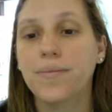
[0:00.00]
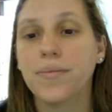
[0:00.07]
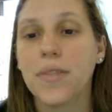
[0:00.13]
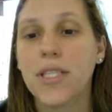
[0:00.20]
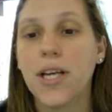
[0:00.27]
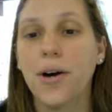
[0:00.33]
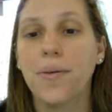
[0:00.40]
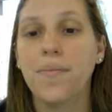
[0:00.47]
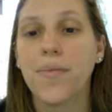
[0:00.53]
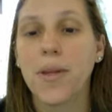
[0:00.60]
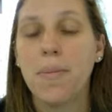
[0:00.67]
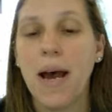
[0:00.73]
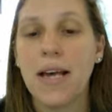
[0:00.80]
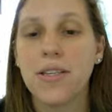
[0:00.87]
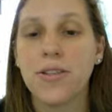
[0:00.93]
So the
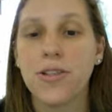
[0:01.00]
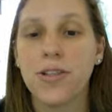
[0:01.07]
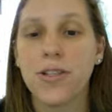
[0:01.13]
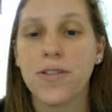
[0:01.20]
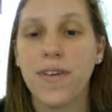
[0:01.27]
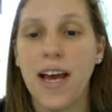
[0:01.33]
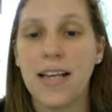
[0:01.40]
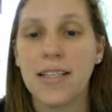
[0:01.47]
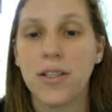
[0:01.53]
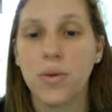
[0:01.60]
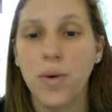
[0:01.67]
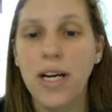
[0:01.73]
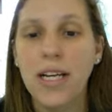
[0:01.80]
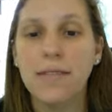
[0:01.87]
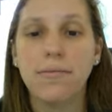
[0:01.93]
passengers fastened
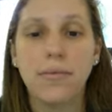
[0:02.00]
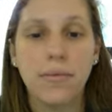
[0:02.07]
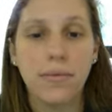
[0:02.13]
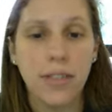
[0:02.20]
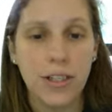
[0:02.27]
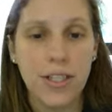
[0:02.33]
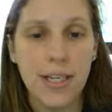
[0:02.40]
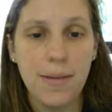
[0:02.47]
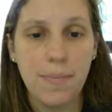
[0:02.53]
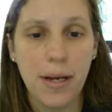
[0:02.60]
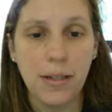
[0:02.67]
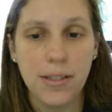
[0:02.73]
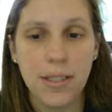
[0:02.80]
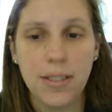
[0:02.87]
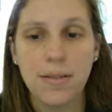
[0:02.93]
what? Their
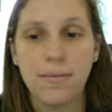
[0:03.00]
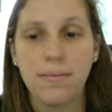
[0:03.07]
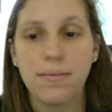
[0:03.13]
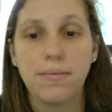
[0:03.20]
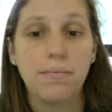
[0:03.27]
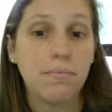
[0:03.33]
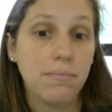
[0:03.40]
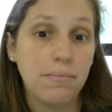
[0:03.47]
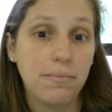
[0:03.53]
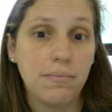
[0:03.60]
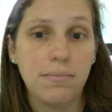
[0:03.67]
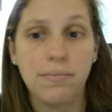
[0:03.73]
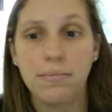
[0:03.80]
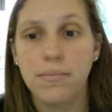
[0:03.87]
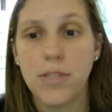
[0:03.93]
seatbelts.
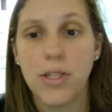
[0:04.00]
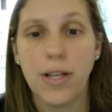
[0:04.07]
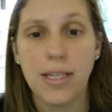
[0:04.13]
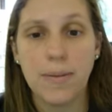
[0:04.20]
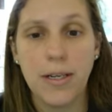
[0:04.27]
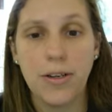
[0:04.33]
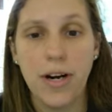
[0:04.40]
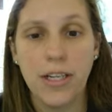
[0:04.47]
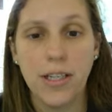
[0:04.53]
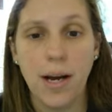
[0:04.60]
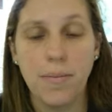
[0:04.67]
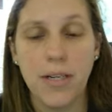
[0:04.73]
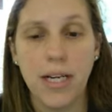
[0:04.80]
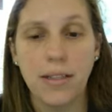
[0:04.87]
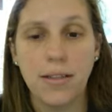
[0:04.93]
So that's my direct
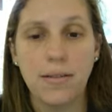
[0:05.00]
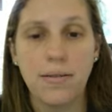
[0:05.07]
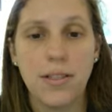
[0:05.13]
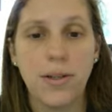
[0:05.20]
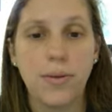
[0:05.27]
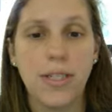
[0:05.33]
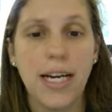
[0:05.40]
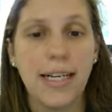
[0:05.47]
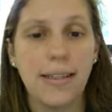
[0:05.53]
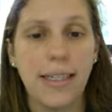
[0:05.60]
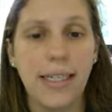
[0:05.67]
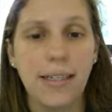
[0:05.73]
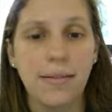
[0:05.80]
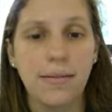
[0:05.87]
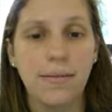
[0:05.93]
object. So
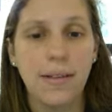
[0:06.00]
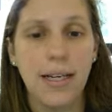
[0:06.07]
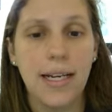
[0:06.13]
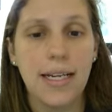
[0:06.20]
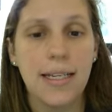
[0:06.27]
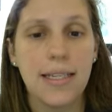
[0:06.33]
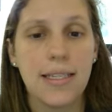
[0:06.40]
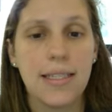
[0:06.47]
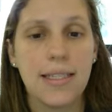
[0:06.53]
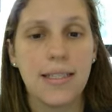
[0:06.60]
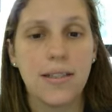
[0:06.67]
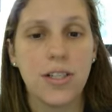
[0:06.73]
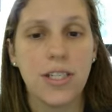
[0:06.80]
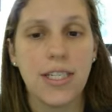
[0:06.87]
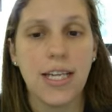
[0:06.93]
tightly is
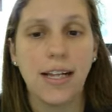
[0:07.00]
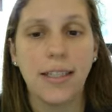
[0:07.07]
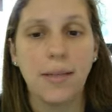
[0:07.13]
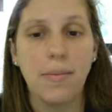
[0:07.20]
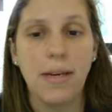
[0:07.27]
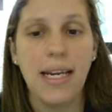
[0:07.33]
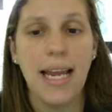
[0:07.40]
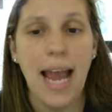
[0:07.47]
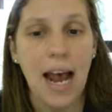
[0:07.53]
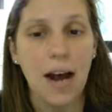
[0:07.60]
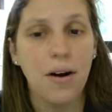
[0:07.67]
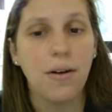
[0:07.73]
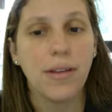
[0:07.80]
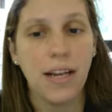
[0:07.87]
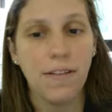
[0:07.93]
just telling me
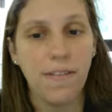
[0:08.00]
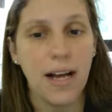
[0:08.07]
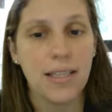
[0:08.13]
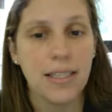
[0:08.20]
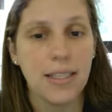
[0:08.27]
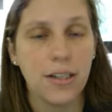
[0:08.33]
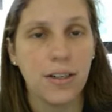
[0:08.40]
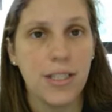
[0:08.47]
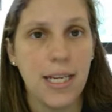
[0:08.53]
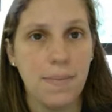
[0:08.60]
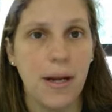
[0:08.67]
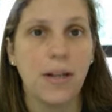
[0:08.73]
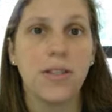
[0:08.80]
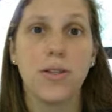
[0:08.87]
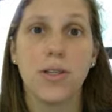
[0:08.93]
how they fastened their
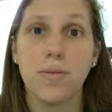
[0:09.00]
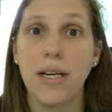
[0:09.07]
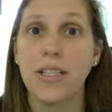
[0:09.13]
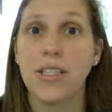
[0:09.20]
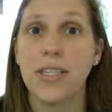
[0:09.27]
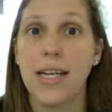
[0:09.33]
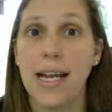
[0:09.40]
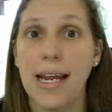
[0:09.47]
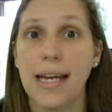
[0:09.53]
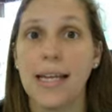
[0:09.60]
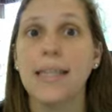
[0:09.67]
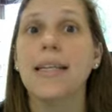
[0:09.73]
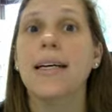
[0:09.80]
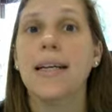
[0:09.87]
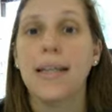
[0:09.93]
seatbelts, which makes it
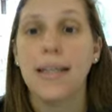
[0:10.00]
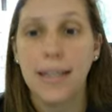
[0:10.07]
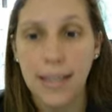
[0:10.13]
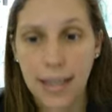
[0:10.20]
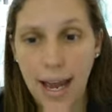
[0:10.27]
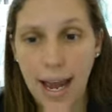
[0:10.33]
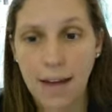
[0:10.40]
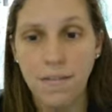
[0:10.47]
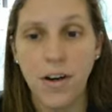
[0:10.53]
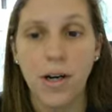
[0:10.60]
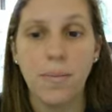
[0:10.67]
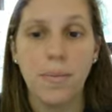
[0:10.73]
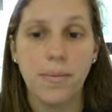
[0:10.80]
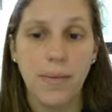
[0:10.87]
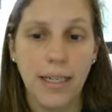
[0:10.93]
an
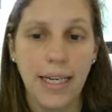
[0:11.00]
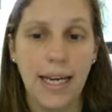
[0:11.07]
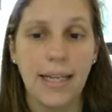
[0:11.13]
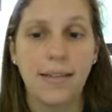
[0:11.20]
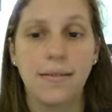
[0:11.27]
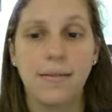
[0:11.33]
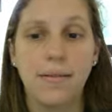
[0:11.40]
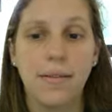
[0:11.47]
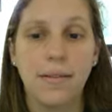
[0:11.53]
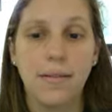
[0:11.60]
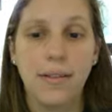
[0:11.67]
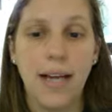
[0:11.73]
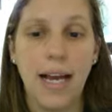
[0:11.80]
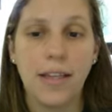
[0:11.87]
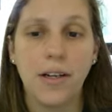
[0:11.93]
adverb. Again,
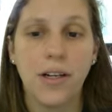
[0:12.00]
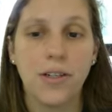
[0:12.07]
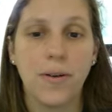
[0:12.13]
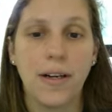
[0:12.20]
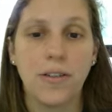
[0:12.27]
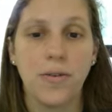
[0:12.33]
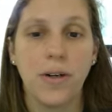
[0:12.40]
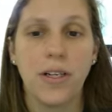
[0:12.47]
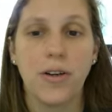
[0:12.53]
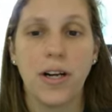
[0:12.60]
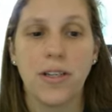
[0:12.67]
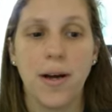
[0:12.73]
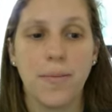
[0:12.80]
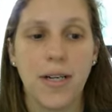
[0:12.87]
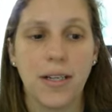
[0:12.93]
neither a direct nor
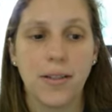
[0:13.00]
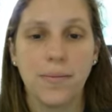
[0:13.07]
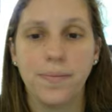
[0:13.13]
indirect object.